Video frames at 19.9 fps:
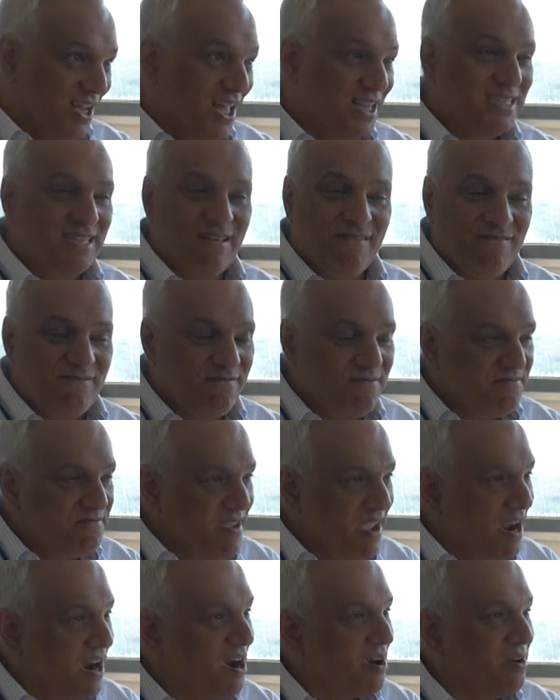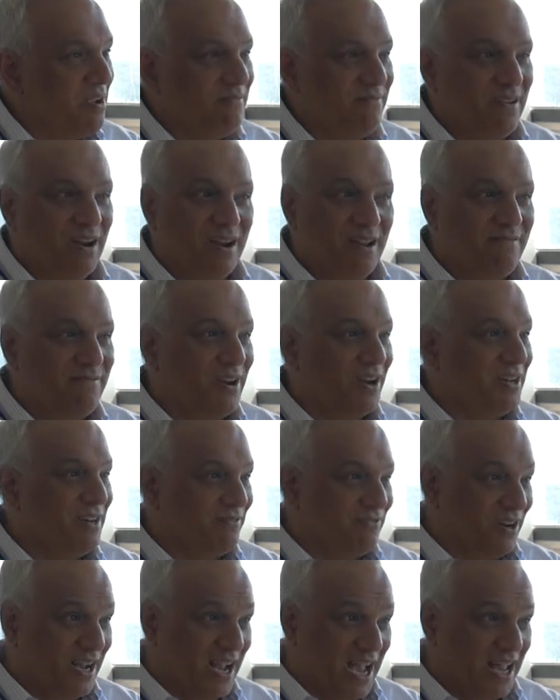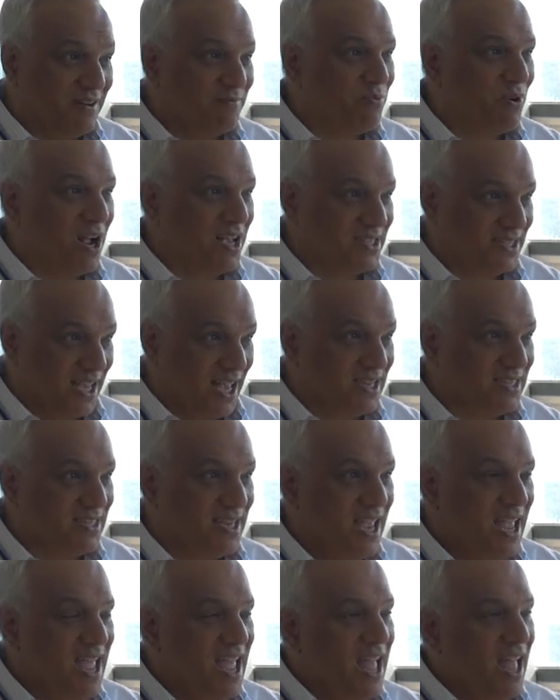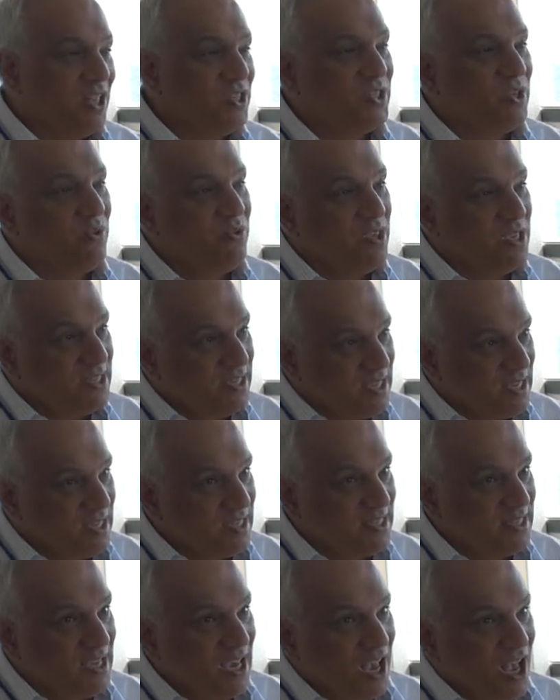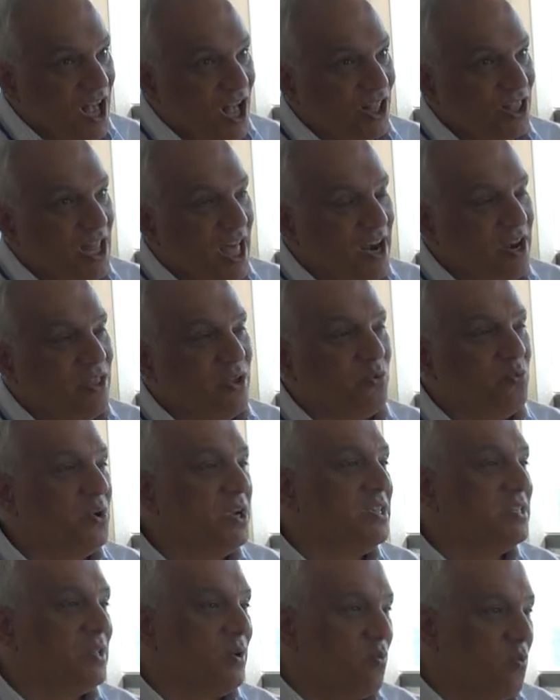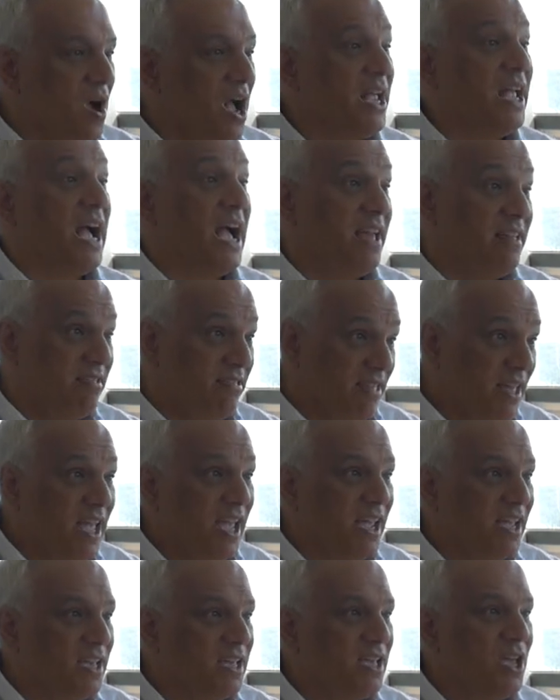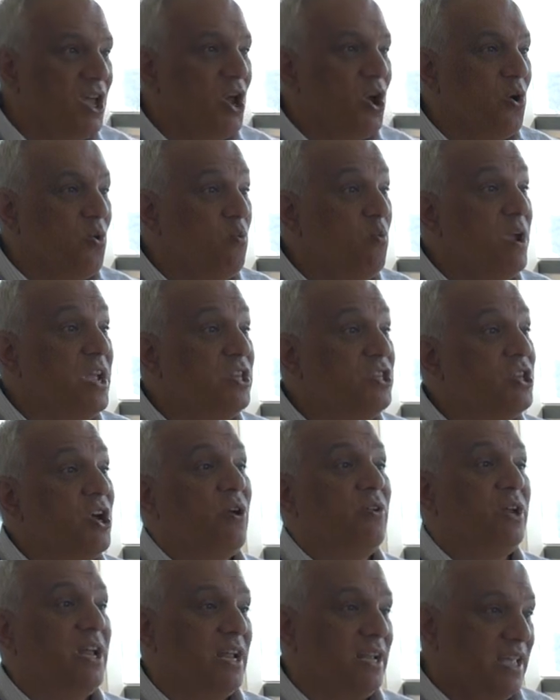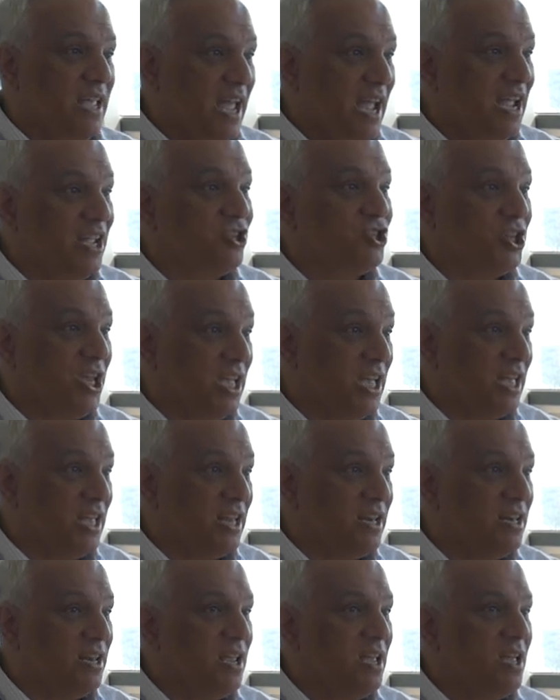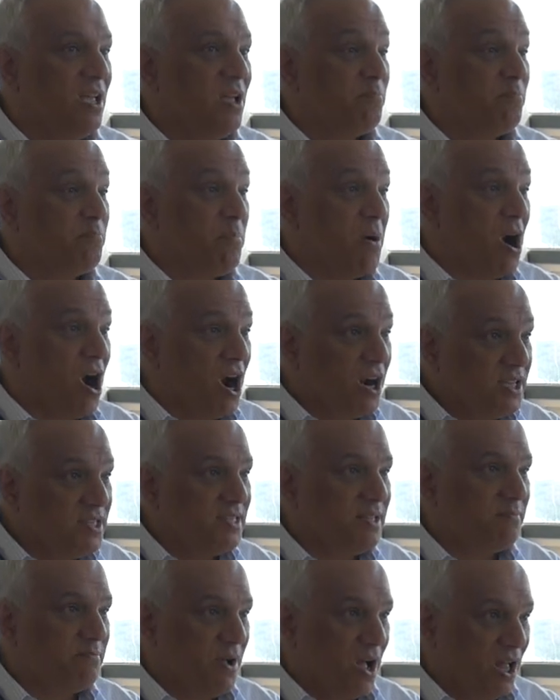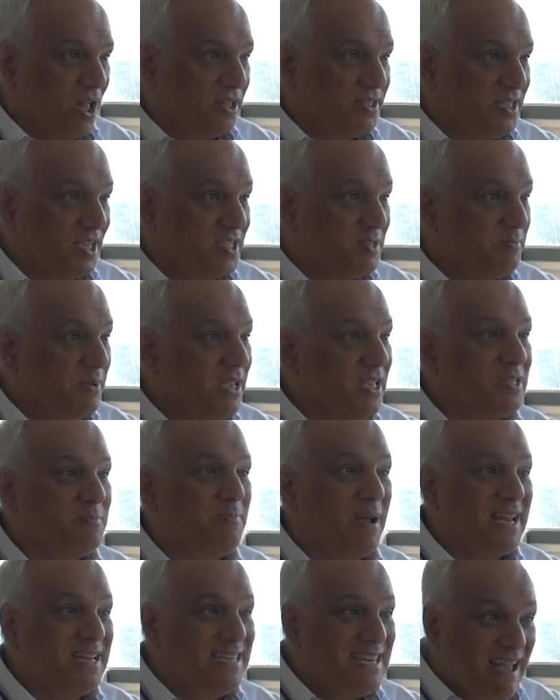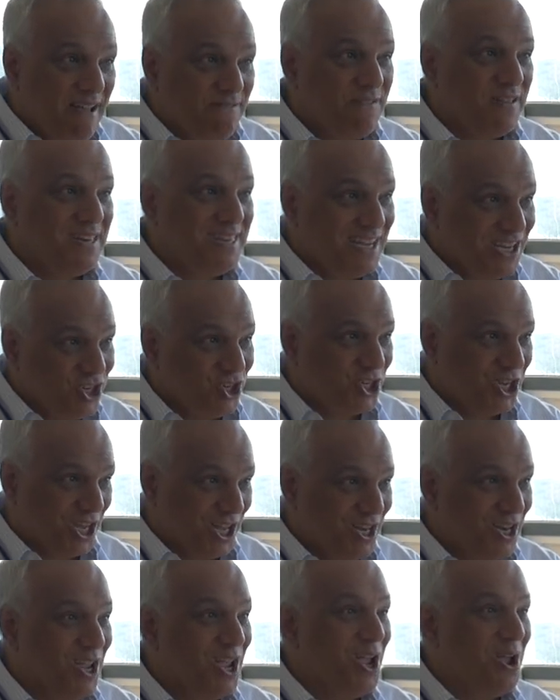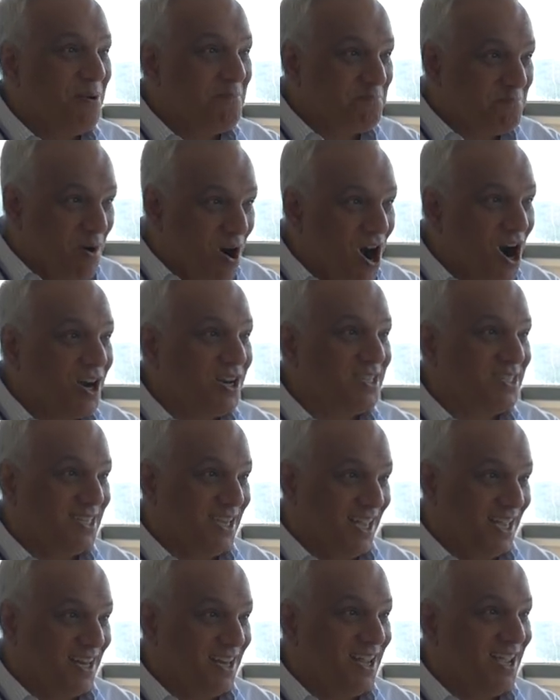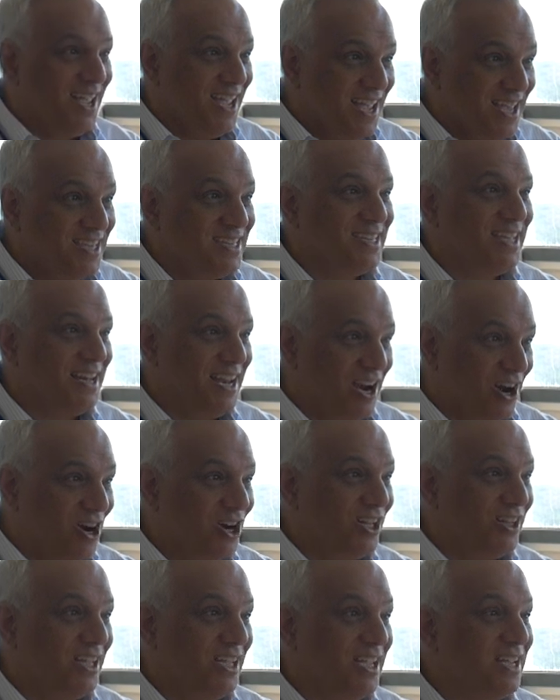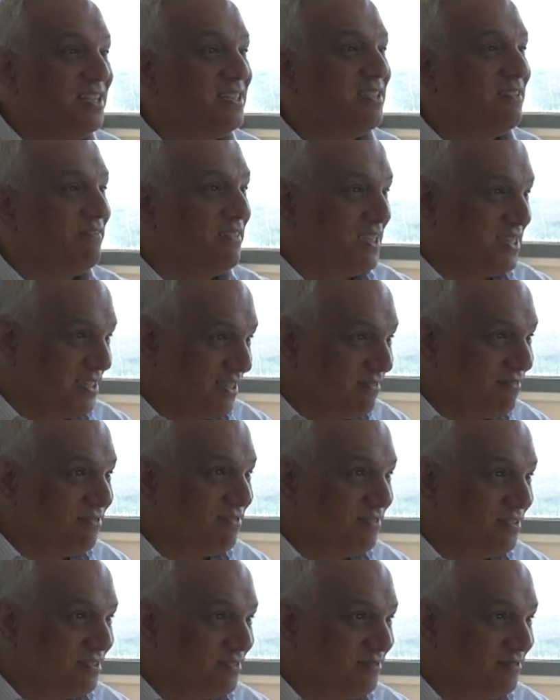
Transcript: It's a very, very, very different kind of process. And so this is a lot of the reason why I think we don't engage in partisan politics, because by definition, partisan is inherently divisive.